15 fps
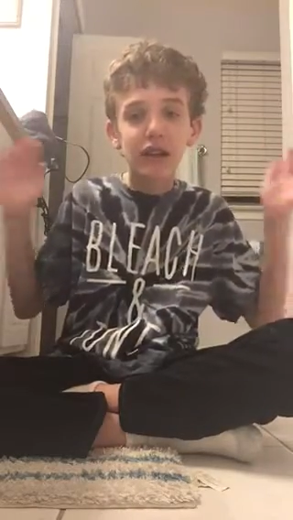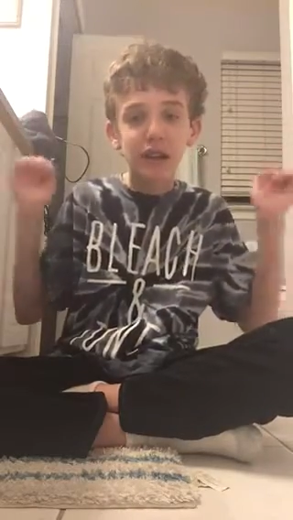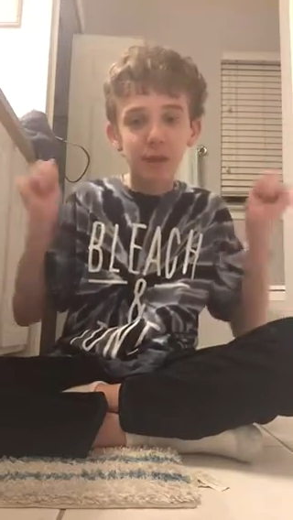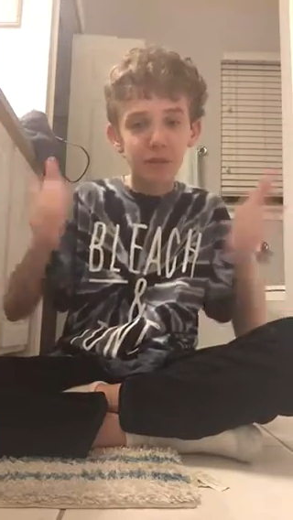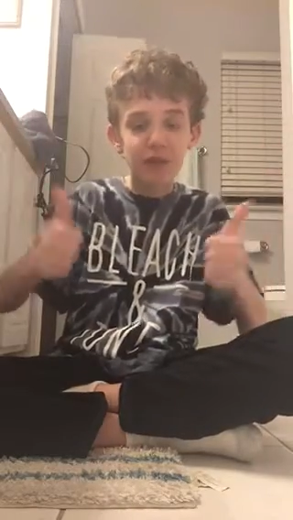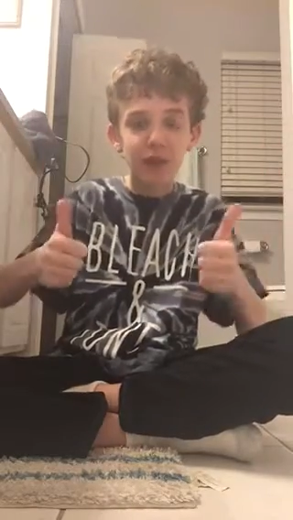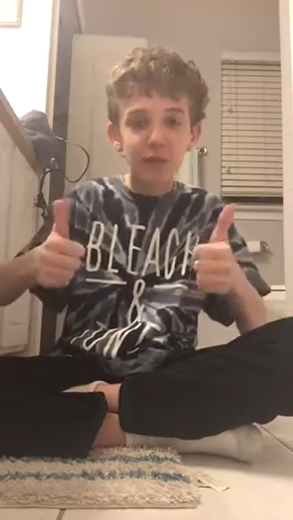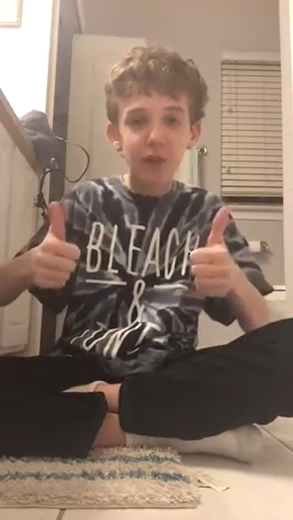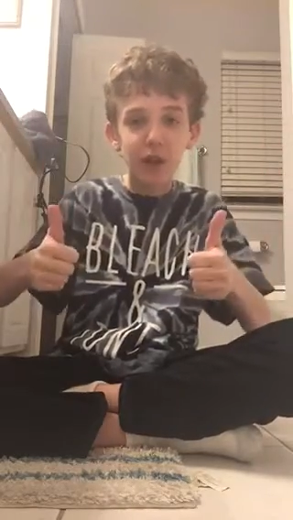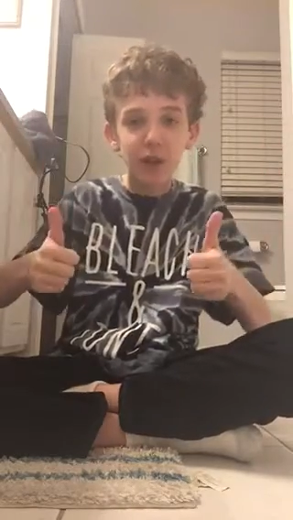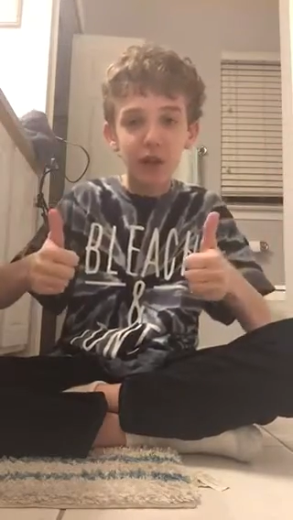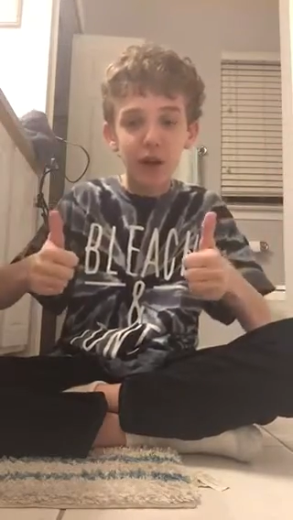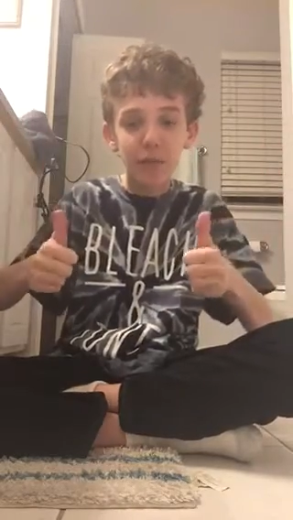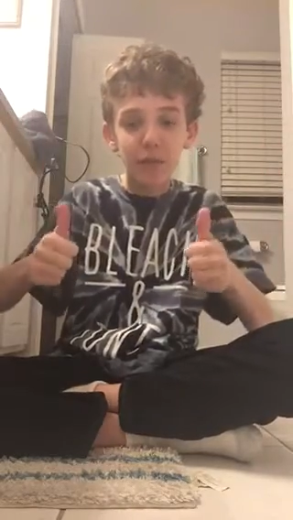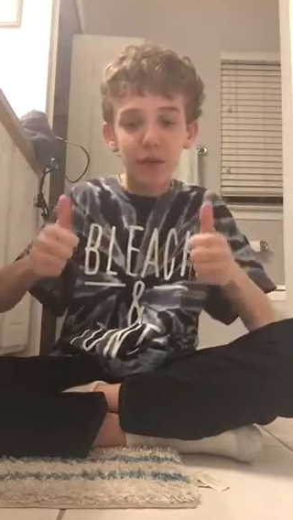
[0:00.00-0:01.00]
Thumbs this video
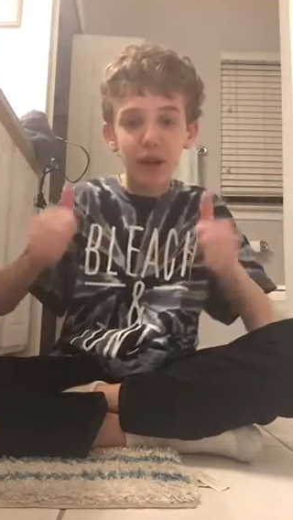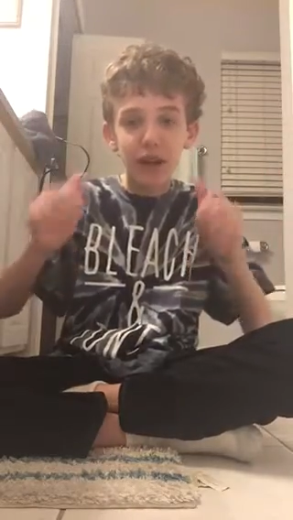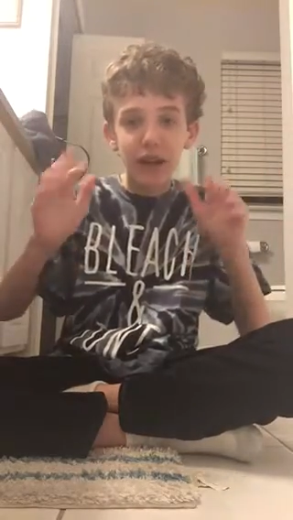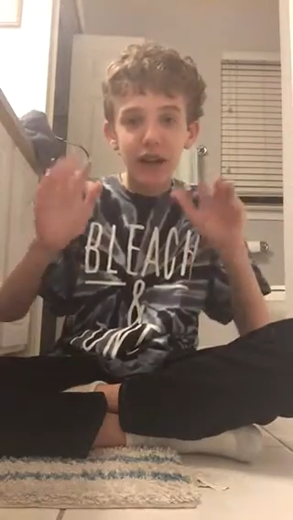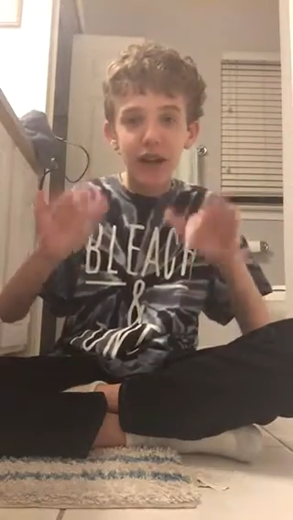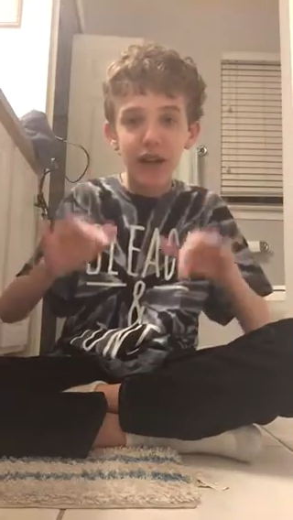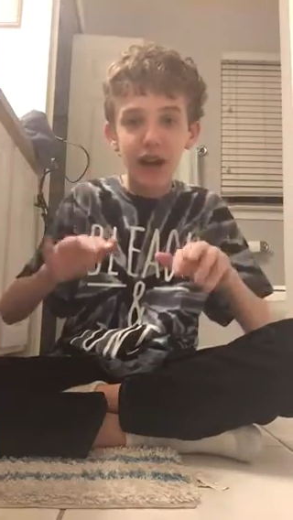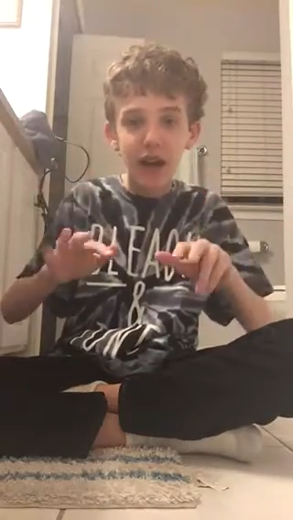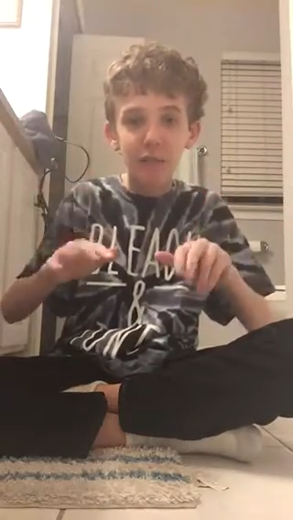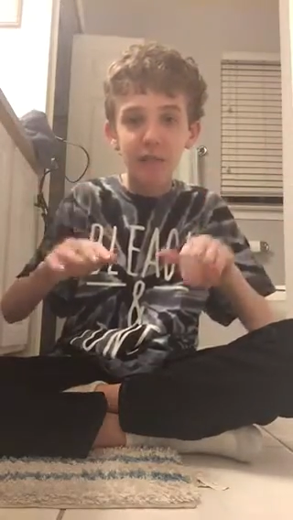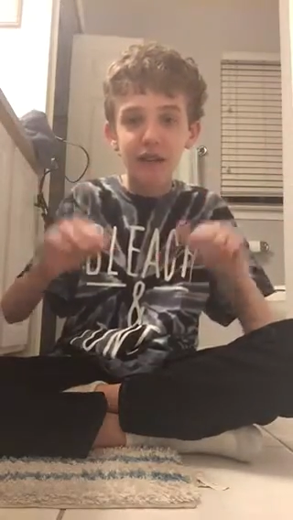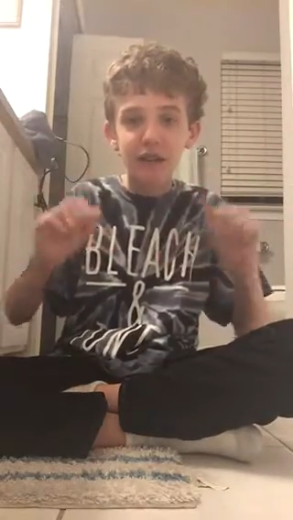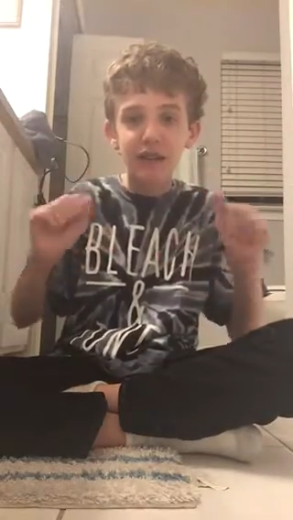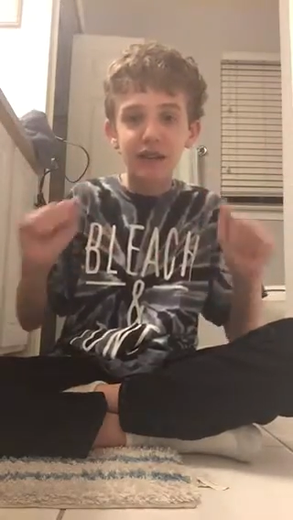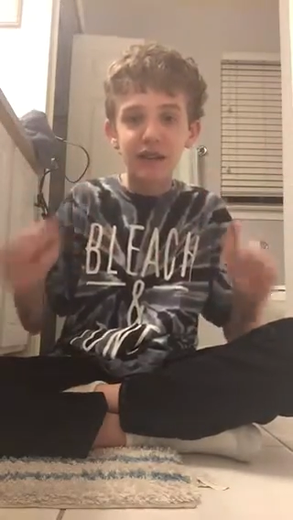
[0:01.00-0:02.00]
up,
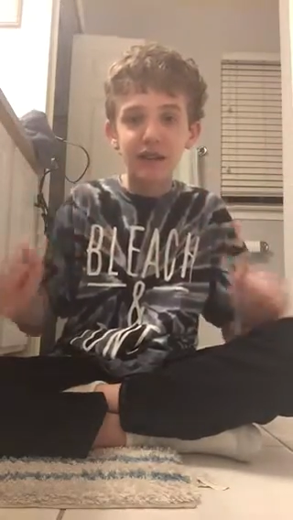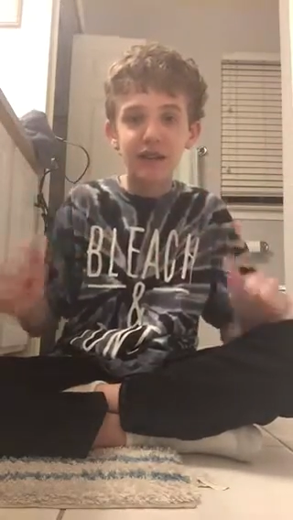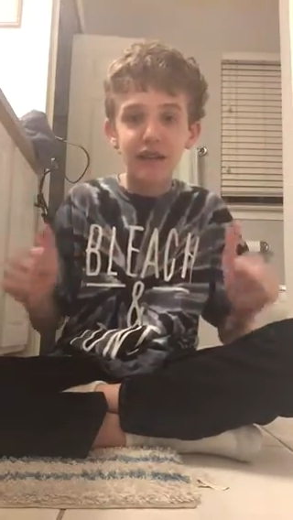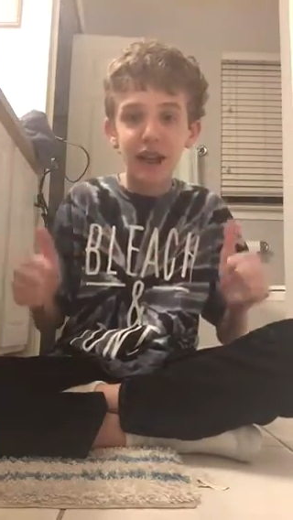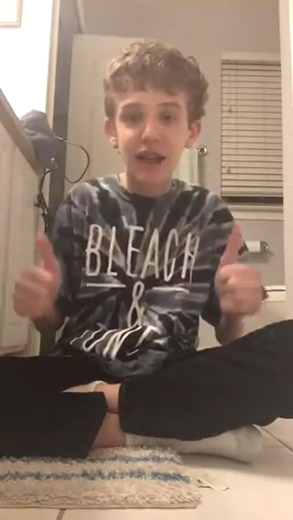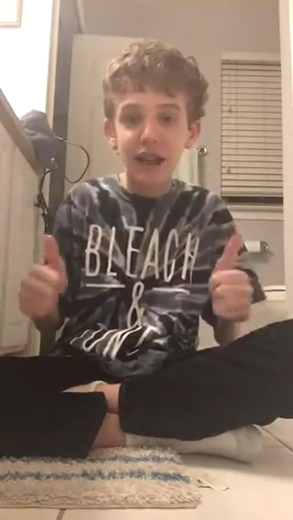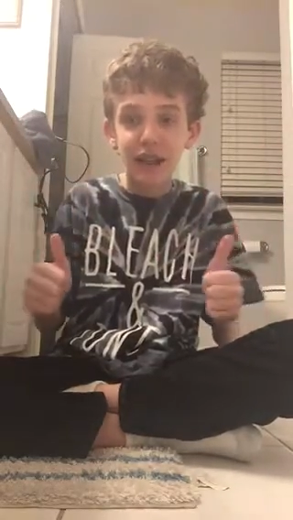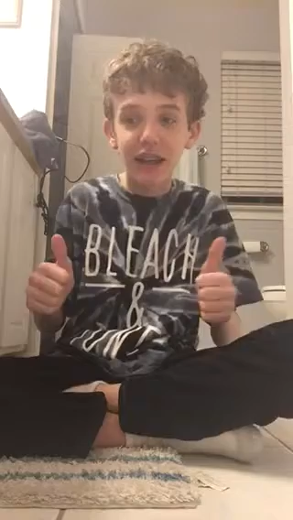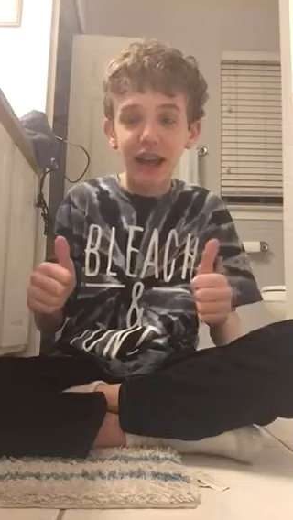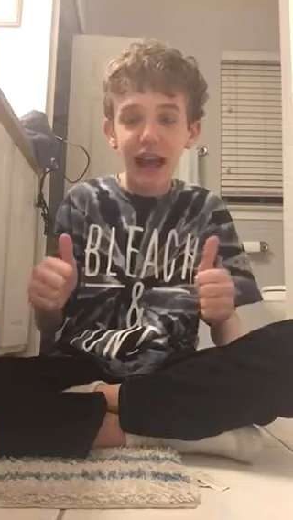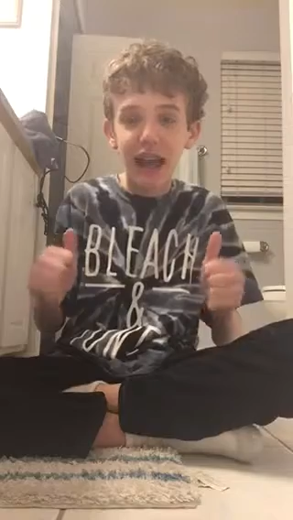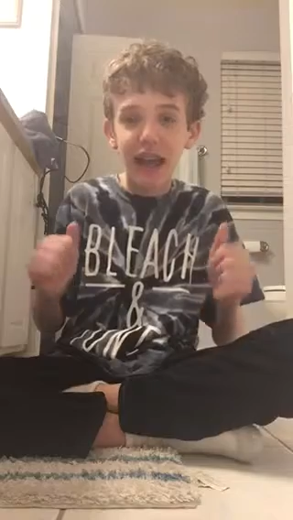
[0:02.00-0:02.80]
comment, like,